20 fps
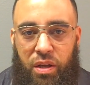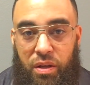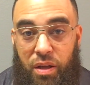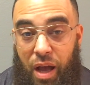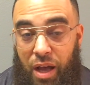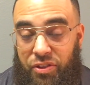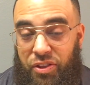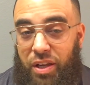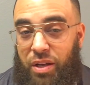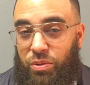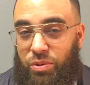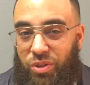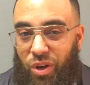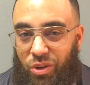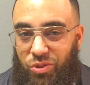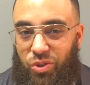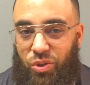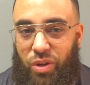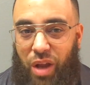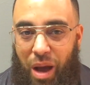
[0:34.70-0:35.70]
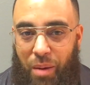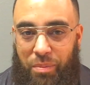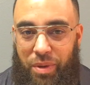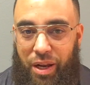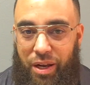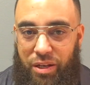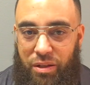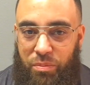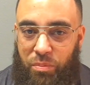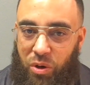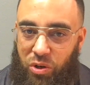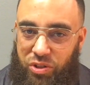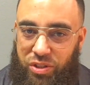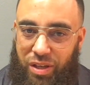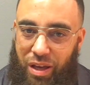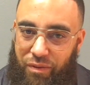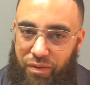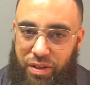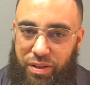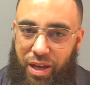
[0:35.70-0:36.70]
I think it was also nominated the most
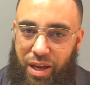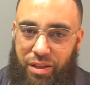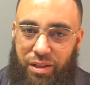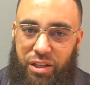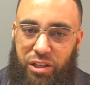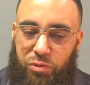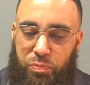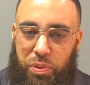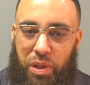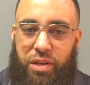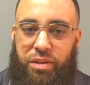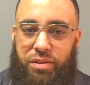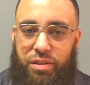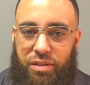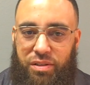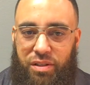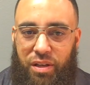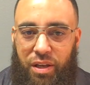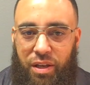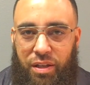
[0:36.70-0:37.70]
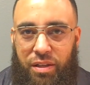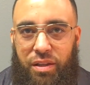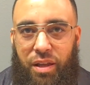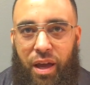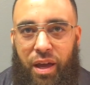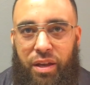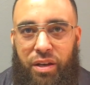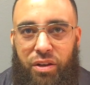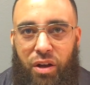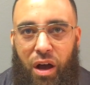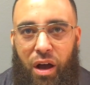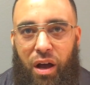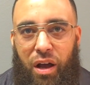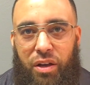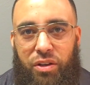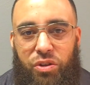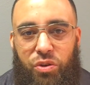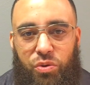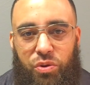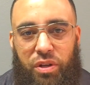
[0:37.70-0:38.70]
7 deadliest places that
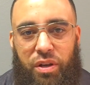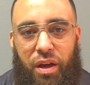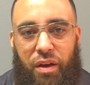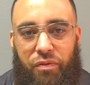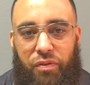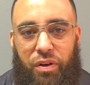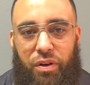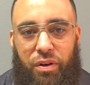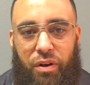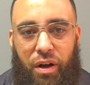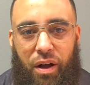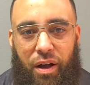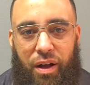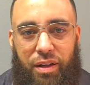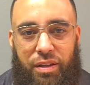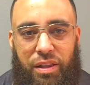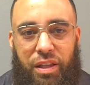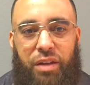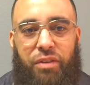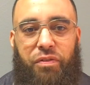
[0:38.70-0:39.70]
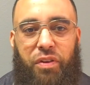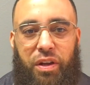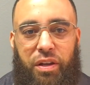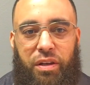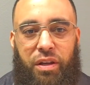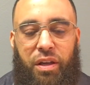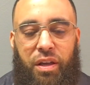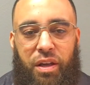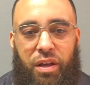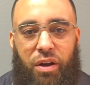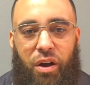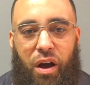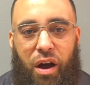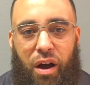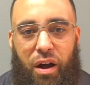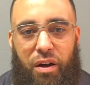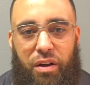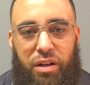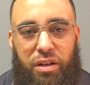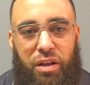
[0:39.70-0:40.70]
you could ever live
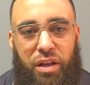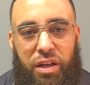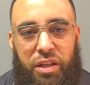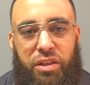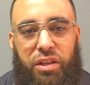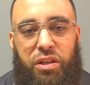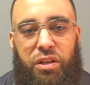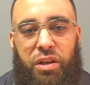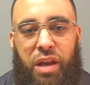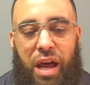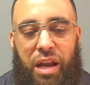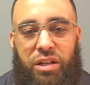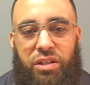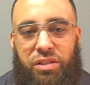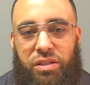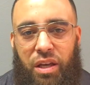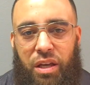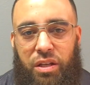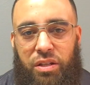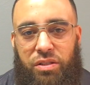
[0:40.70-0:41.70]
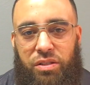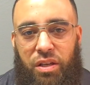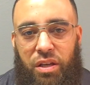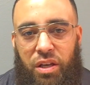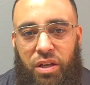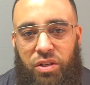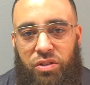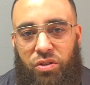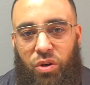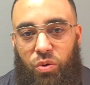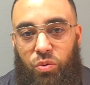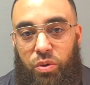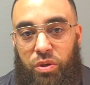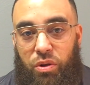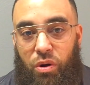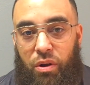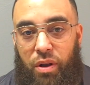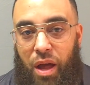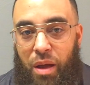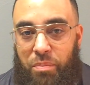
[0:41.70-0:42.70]
in the United States. So with
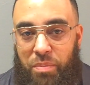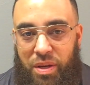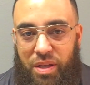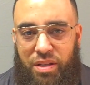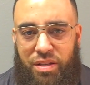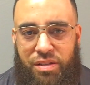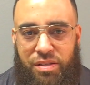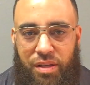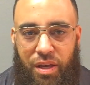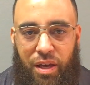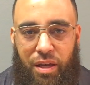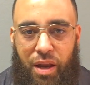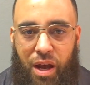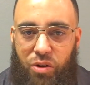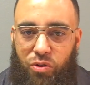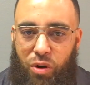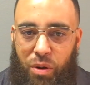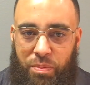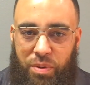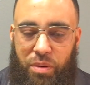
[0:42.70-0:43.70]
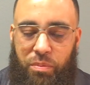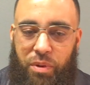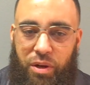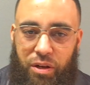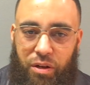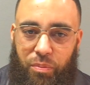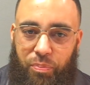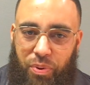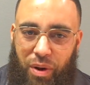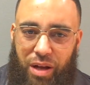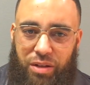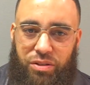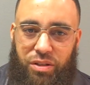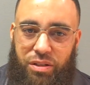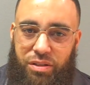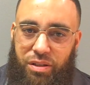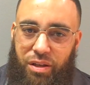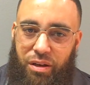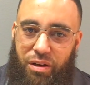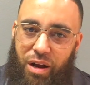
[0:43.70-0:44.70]
all that being said, I grew up in the middle of the
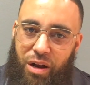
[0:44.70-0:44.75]
projects there.